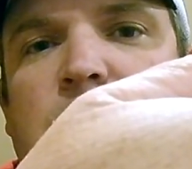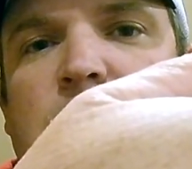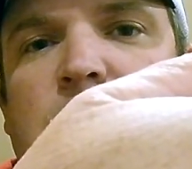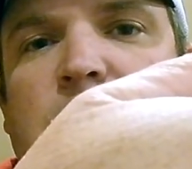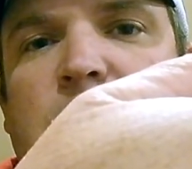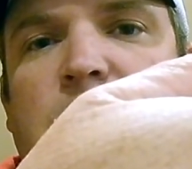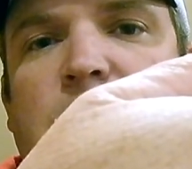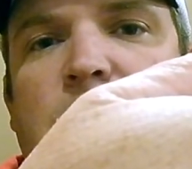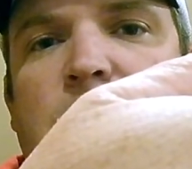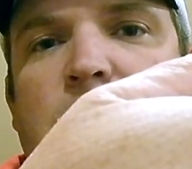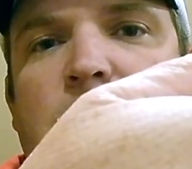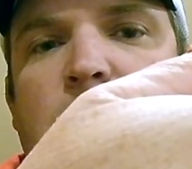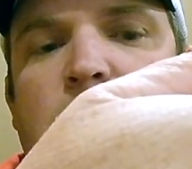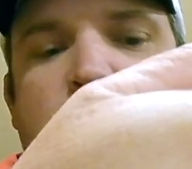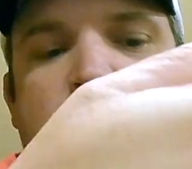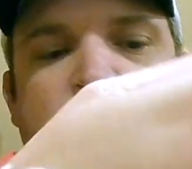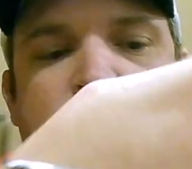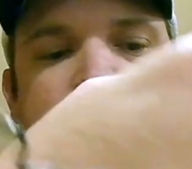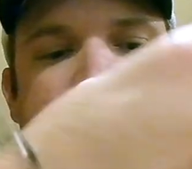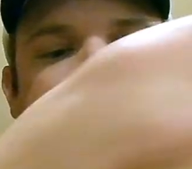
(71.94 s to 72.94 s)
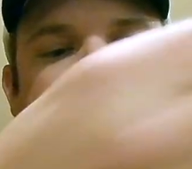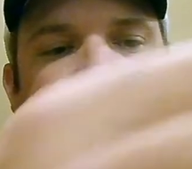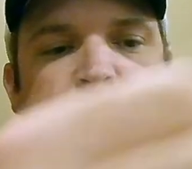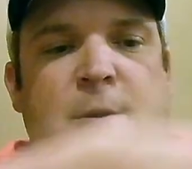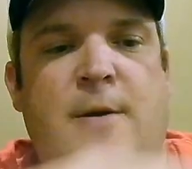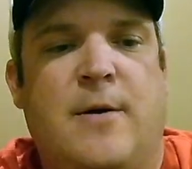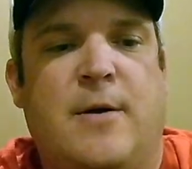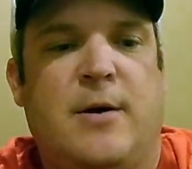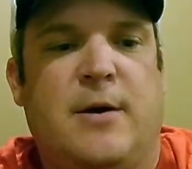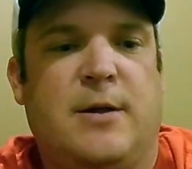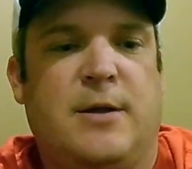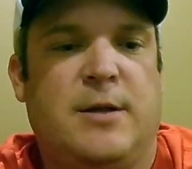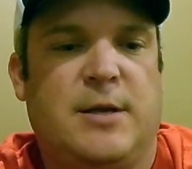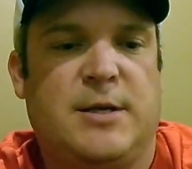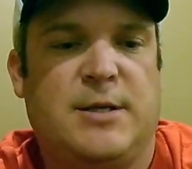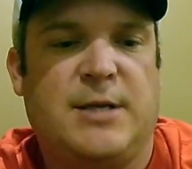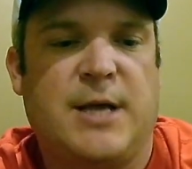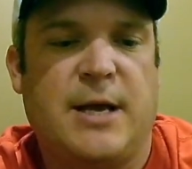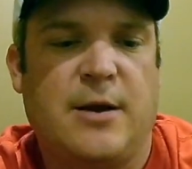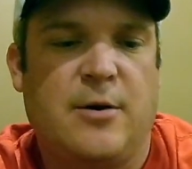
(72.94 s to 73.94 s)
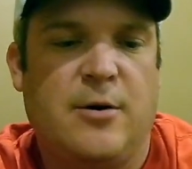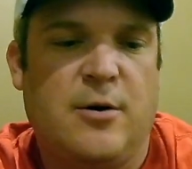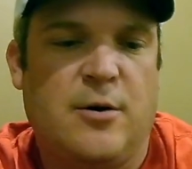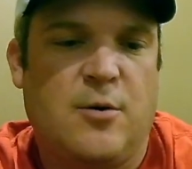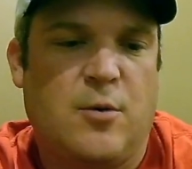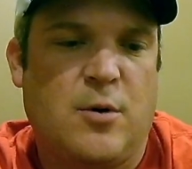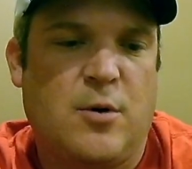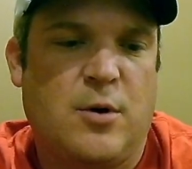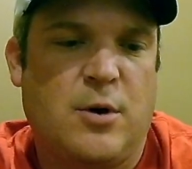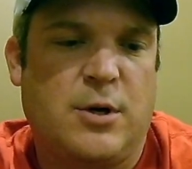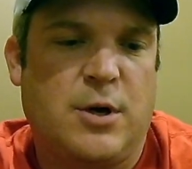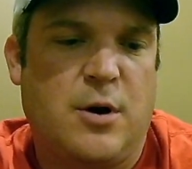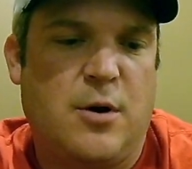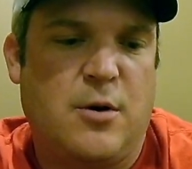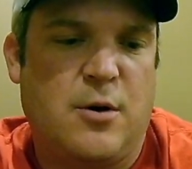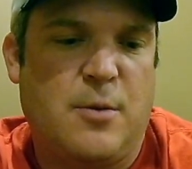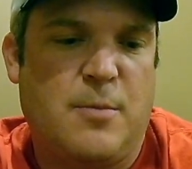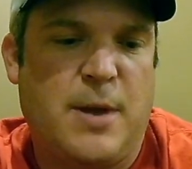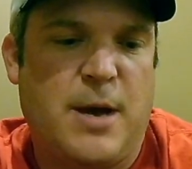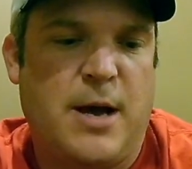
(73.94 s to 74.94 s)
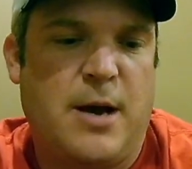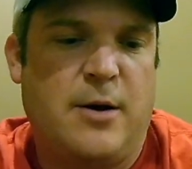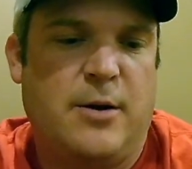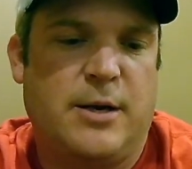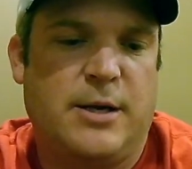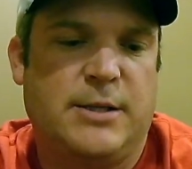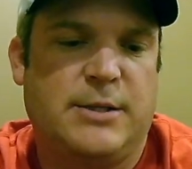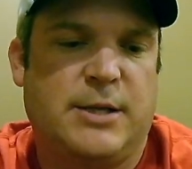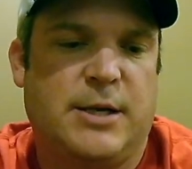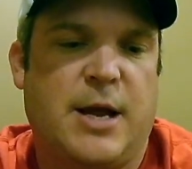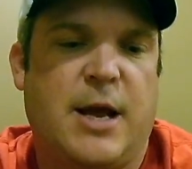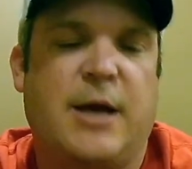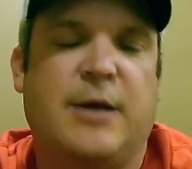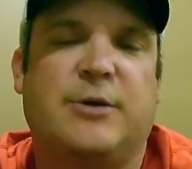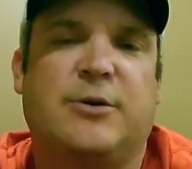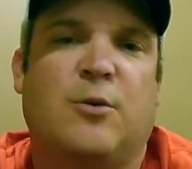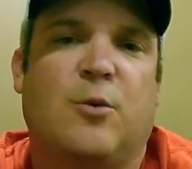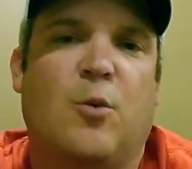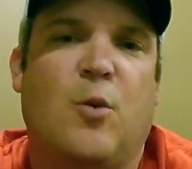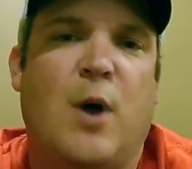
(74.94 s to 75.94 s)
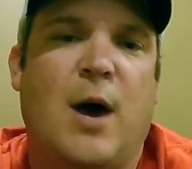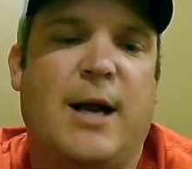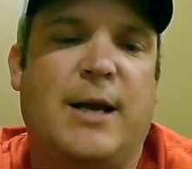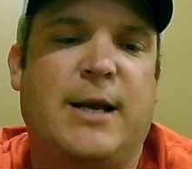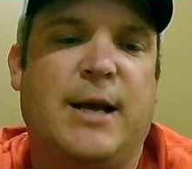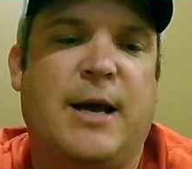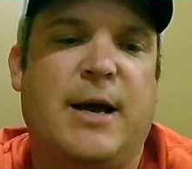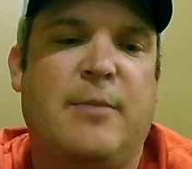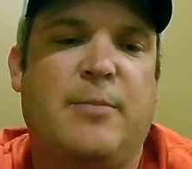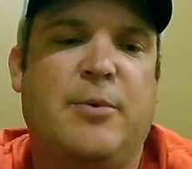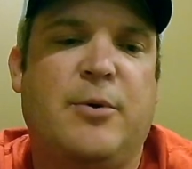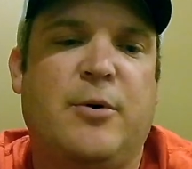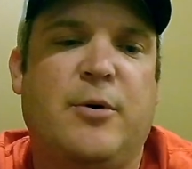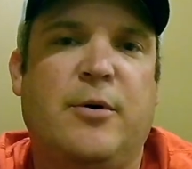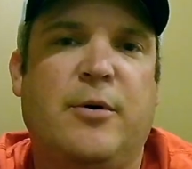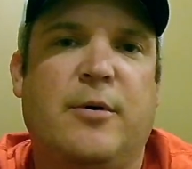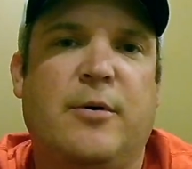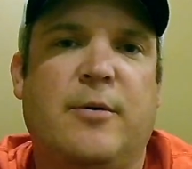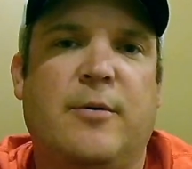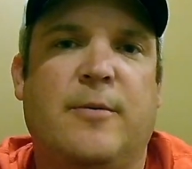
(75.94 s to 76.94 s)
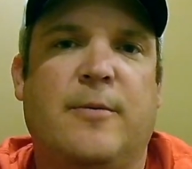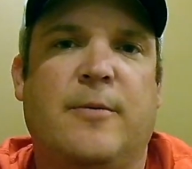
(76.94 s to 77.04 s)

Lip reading: Okay. And the second hook we're going to talk about is an extra wide gap hook.